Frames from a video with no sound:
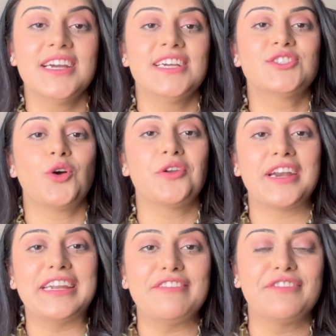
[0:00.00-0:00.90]
is
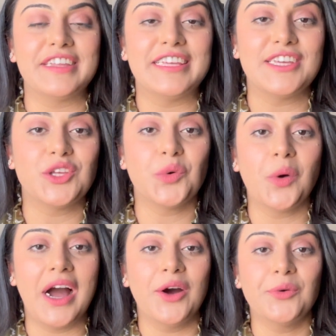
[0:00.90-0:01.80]
already freaking
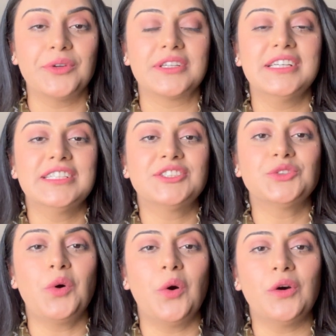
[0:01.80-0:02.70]
you out.
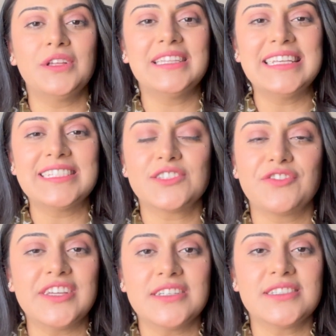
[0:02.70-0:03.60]
So all these
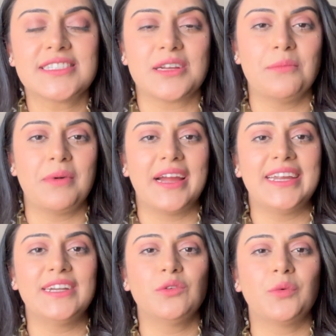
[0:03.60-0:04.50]
fears
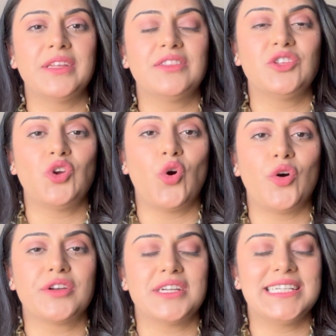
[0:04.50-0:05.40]
combined with
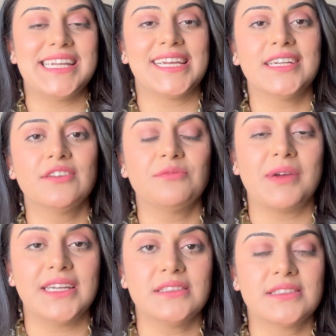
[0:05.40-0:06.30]
your negative
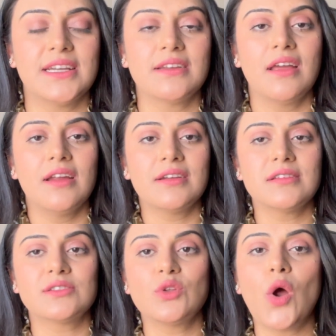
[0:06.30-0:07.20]
mindset
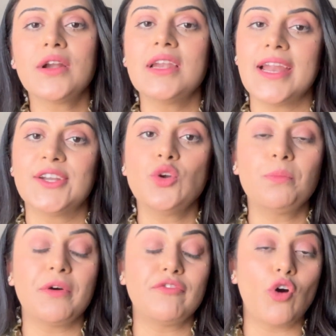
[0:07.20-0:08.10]
does not let you
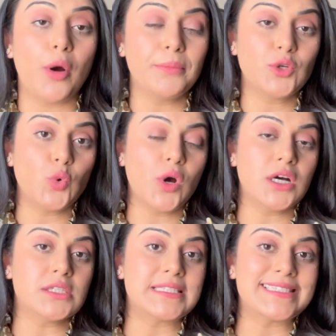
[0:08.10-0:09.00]
perform to
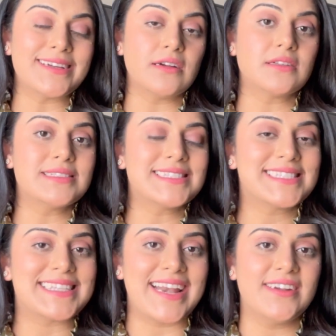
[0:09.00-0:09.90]
a certain
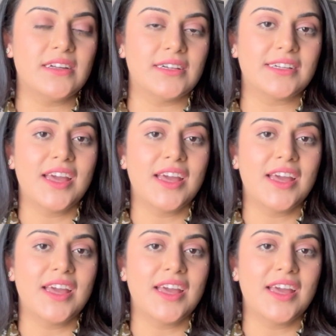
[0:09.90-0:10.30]
standard.